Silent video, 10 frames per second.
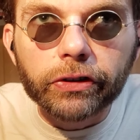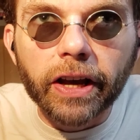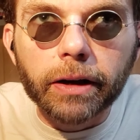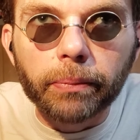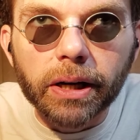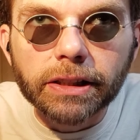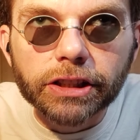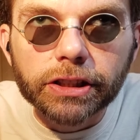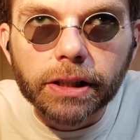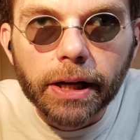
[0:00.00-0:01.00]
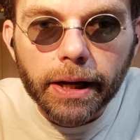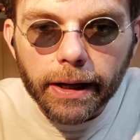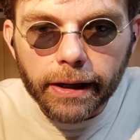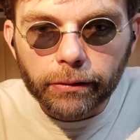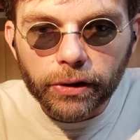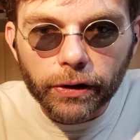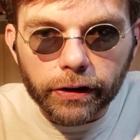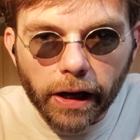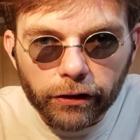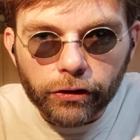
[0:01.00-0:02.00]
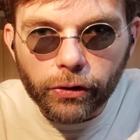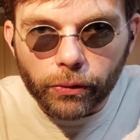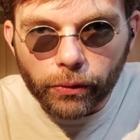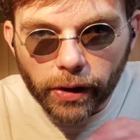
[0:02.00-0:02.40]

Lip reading: take much, and it will look nice too.